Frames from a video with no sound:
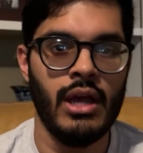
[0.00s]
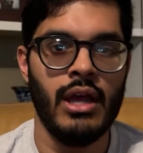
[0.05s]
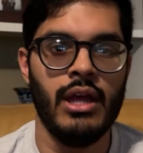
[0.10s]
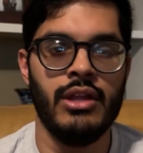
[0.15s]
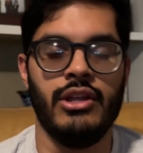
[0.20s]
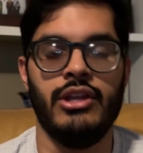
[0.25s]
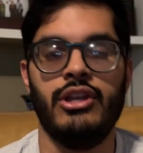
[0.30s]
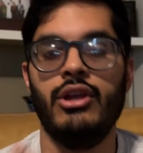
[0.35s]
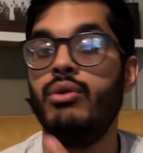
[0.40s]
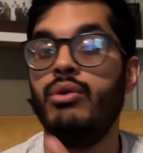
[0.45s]

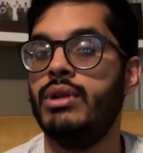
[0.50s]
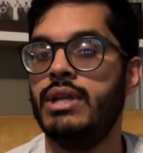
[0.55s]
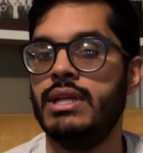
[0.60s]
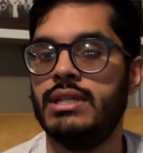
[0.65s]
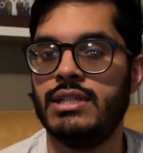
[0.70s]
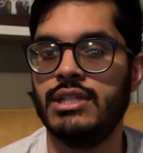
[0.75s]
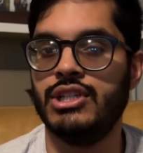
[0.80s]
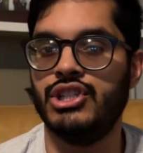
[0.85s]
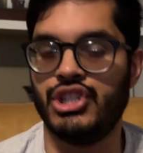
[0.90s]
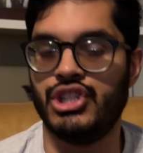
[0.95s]
They don't need
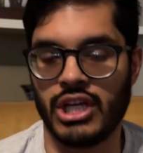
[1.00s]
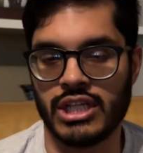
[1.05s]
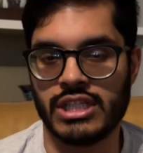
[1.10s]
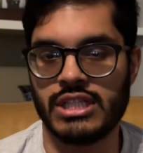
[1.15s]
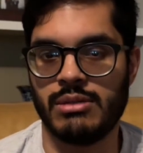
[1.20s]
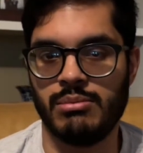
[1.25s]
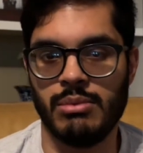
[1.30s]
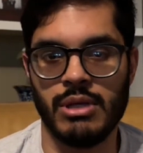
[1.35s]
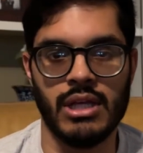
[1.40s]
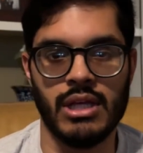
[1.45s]
to
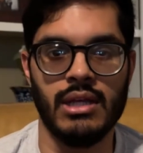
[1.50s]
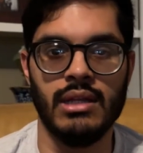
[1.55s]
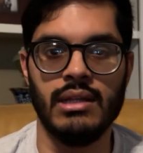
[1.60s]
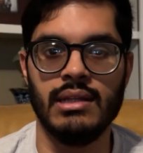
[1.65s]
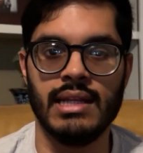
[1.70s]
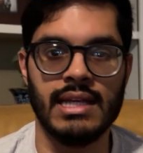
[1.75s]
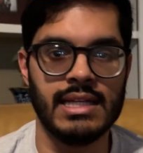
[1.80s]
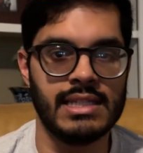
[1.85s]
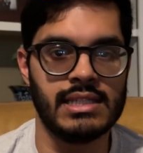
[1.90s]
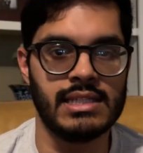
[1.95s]
just be
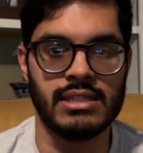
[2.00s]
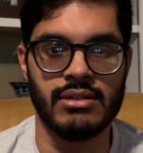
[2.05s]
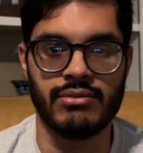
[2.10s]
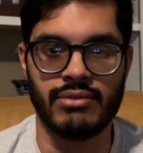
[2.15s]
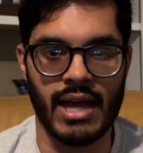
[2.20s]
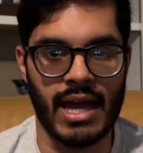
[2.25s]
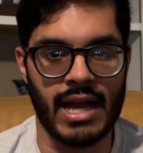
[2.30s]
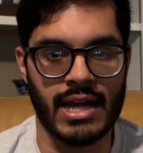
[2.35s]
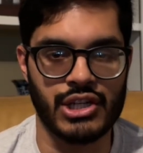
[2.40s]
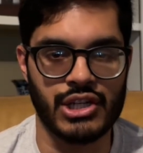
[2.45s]
lists of
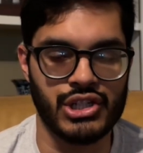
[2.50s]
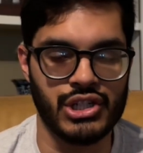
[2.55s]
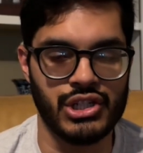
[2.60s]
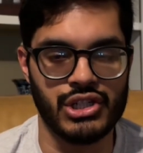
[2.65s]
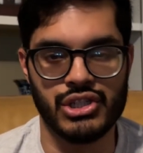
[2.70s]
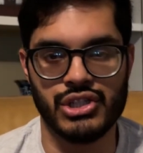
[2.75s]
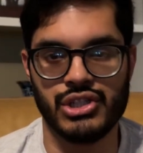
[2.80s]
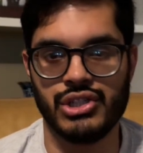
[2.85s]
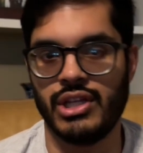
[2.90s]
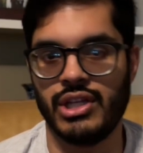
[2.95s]

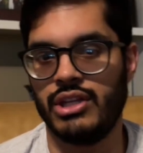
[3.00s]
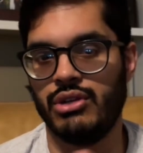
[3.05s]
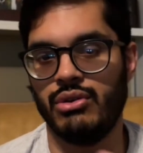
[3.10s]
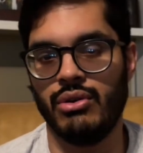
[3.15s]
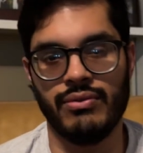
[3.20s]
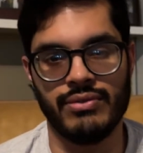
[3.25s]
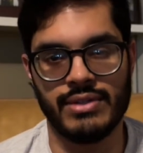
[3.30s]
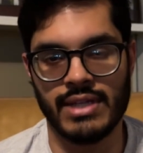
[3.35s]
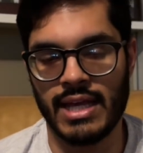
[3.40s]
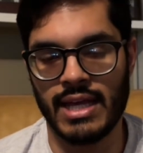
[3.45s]
actions that you
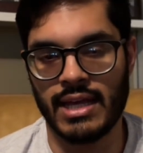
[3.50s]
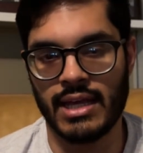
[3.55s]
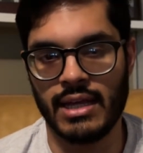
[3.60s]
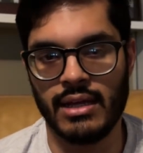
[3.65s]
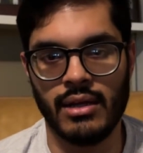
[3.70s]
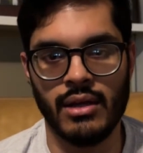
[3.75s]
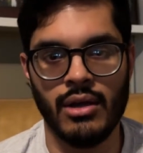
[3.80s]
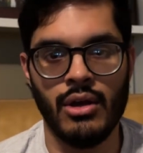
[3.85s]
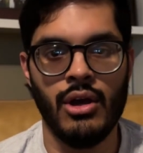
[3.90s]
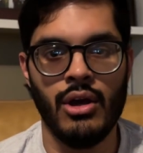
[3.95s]
have taken.
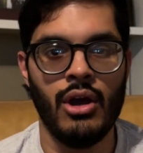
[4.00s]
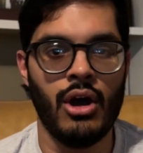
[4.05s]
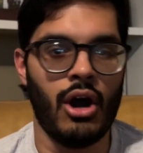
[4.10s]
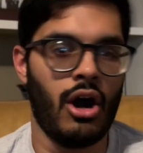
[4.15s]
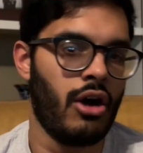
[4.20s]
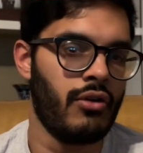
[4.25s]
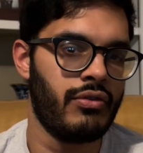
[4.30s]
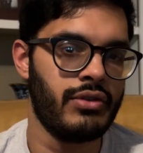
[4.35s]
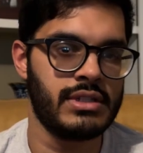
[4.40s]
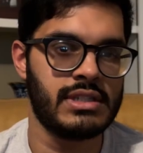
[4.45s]

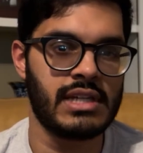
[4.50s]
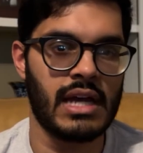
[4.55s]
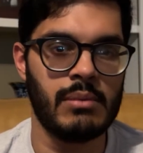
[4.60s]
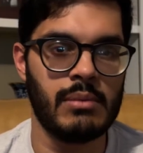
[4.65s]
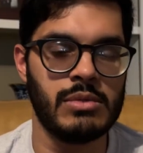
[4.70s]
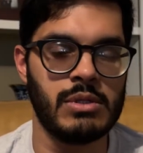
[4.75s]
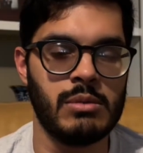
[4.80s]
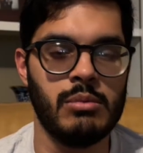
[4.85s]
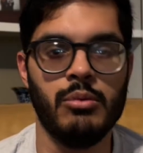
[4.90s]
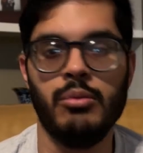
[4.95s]

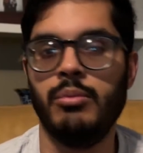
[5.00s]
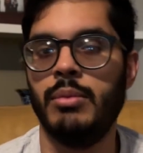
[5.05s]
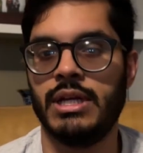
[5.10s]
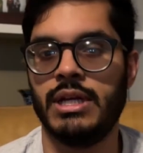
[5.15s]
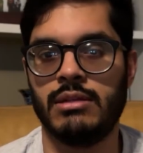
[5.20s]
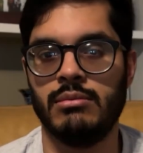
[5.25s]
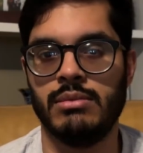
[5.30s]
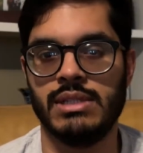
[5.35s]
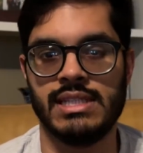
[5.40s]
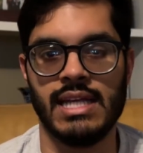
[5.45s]
Oftentimes people make
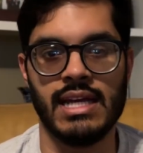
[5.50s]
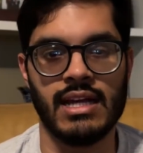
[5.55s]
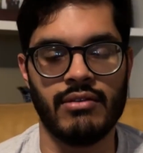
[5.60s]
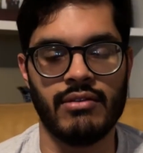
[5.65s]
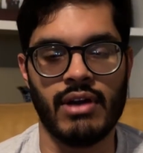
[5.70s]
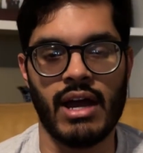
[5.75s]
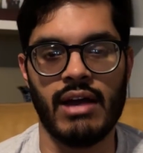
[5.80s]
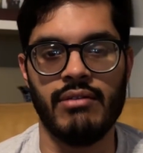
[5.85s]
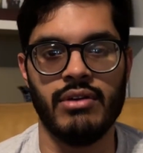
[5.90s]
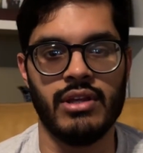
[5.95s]
the mistake of
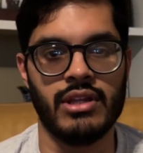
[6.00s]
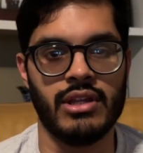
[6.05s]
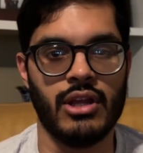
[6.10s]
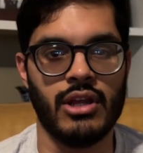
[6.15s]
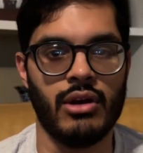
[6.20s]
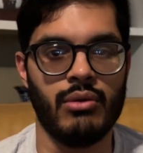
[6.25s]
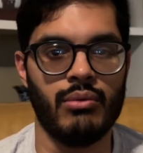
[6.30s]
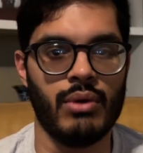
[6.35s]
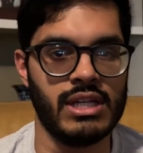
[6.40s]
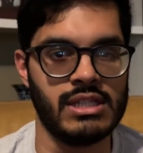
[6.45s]
having
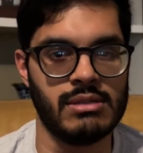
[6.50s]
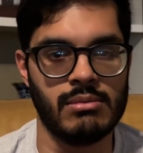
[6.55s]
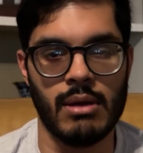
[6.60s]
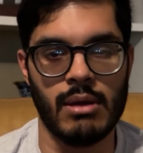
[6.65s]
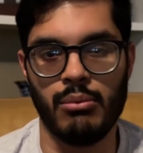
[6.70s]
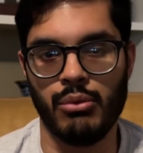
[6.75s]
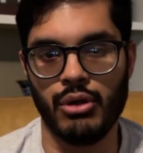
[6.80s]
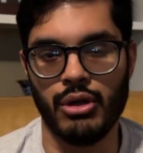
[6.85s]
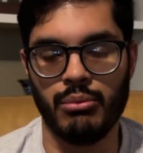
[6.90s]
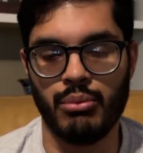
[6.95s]
their resume
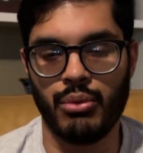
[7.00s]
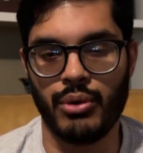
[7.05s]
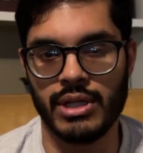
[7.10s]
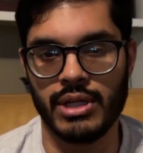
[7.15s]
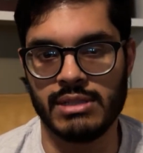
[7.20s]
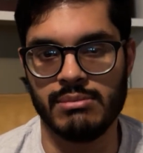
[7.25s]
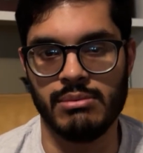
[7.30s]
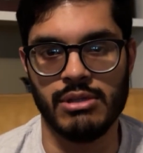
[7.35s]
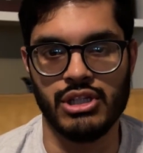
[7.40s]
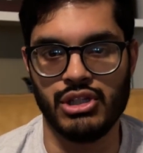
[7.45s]
bullet points
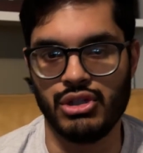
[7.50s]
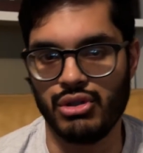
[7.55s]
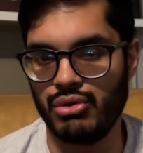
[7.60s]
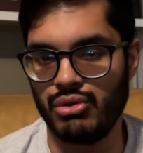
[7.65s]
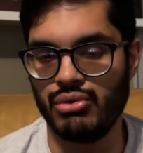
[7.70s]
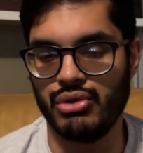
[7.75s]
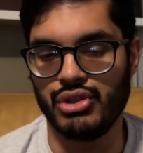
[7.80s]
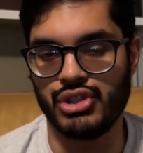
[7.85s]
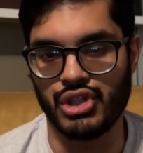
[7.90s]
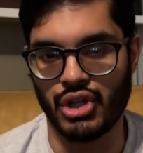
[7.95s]
be too
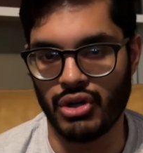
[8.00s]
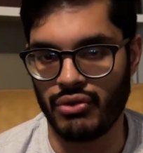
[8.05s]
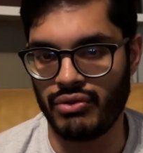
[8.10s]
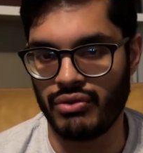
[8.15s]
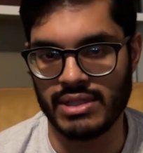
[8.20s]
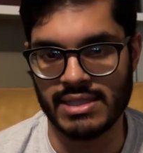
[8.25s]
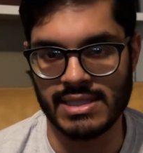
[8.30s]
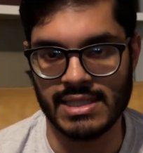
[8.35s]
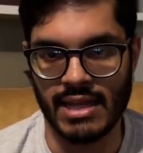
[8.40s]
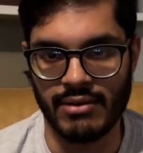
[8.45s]

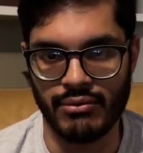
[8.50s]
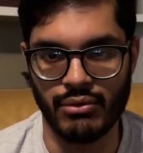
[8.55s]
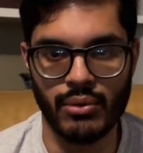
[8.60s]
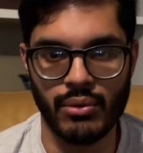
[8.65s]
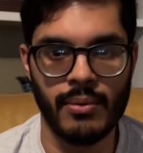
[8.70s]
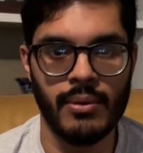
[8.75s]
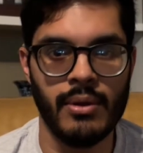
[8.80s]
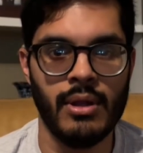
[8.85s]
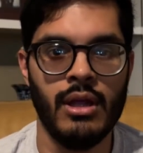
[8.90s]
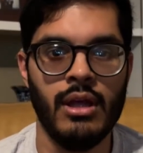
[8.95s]
surface level.